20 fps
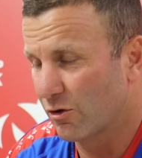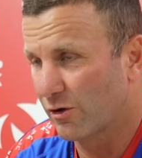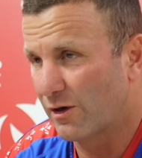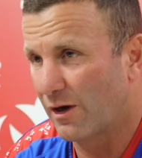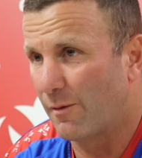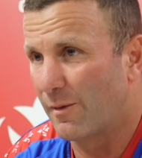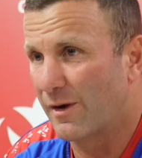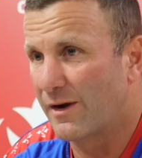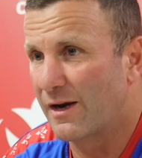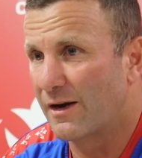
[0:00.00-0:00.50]
Look,
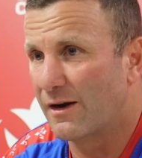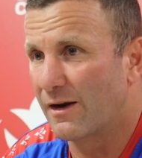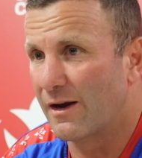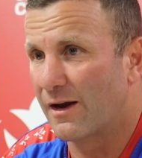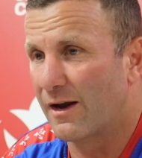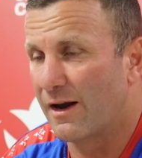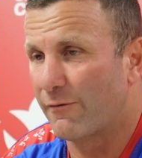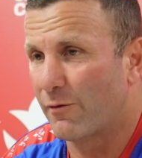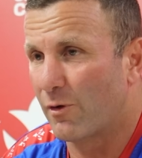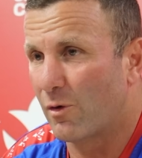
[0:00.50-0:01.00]
I mean,
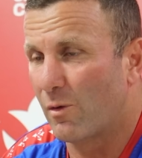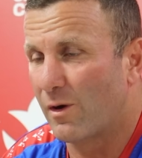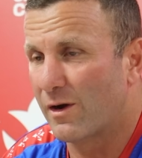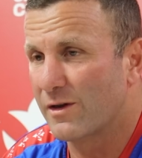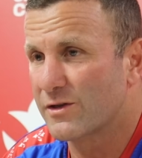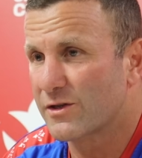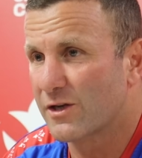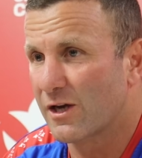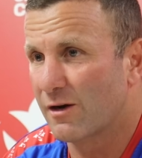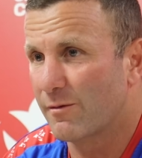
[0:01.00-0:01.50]

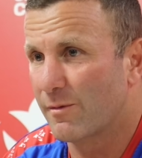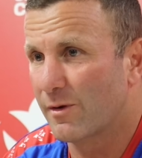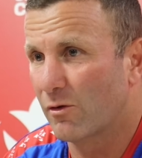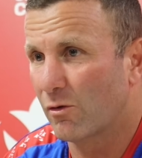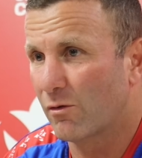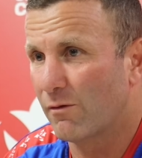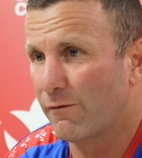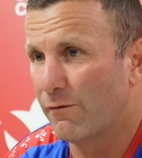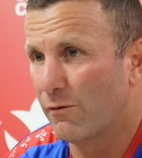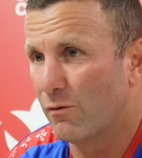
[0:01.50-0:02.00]
everyone's going to be
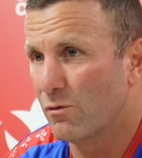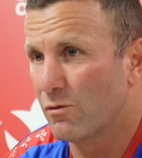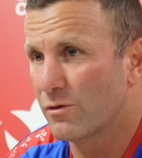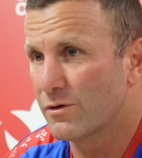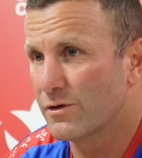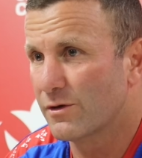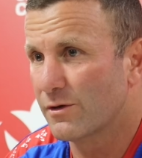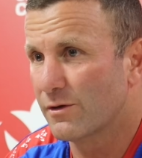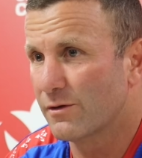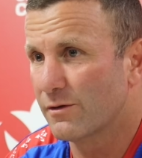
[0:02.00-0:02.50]
looking
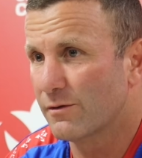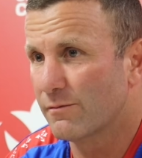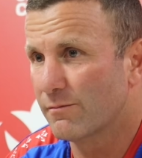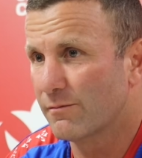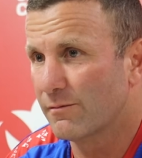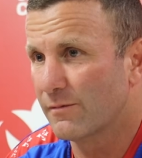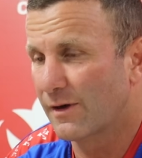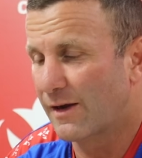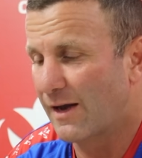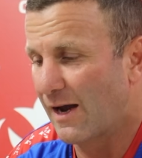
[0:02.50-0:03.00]
forward to
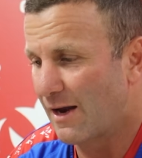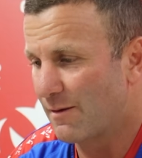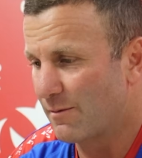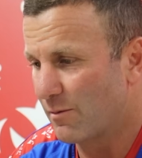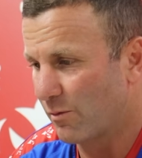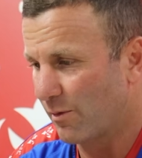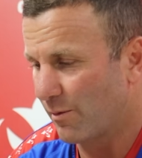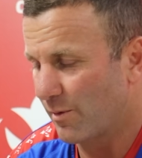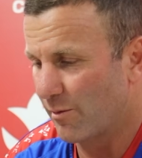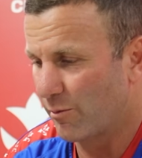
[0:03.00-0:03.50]
the
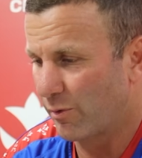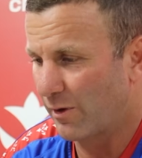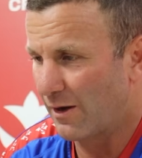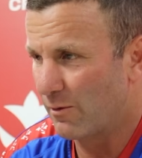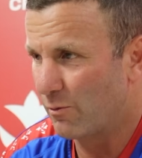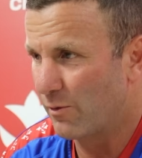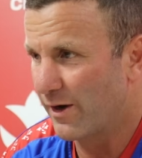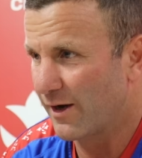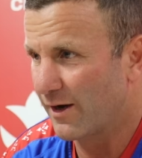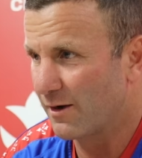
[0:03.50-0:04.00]
game when we play
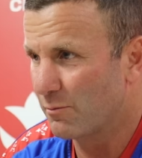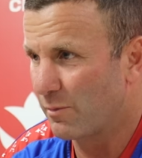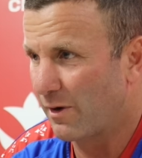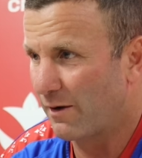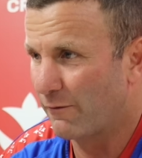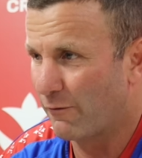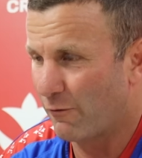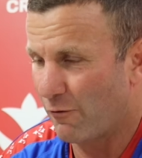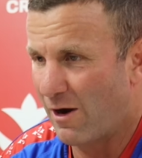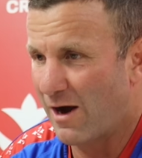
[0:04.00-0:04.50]
Wigan,
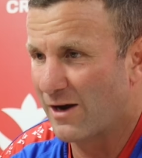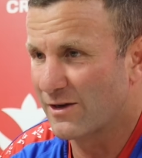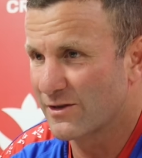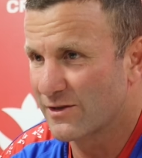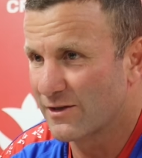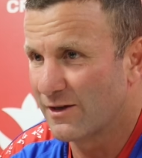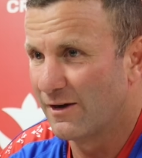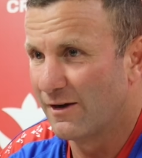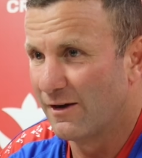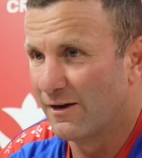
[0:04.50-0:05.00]
but for
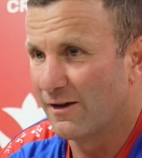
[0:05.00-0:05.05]
us,